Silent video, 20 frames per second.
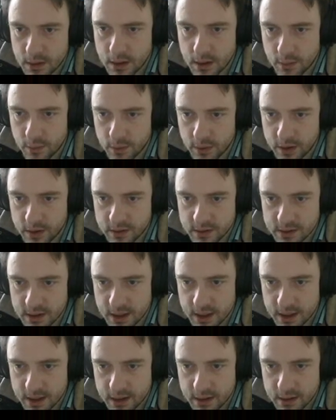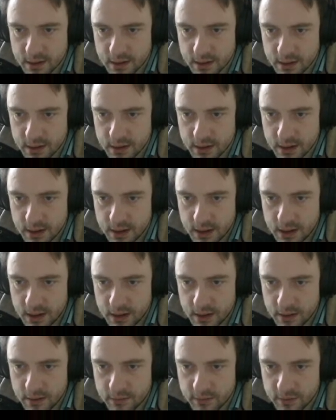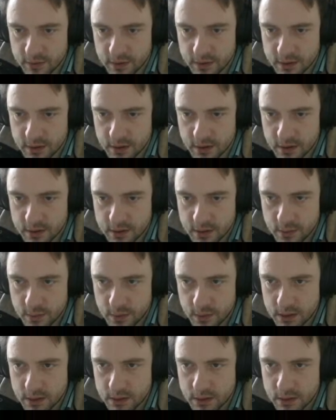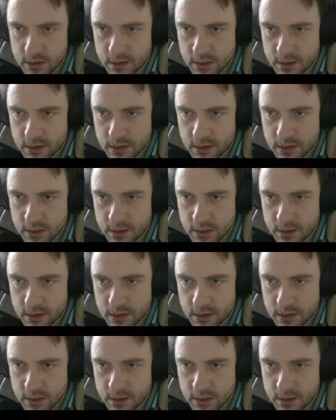And we can take an even darker one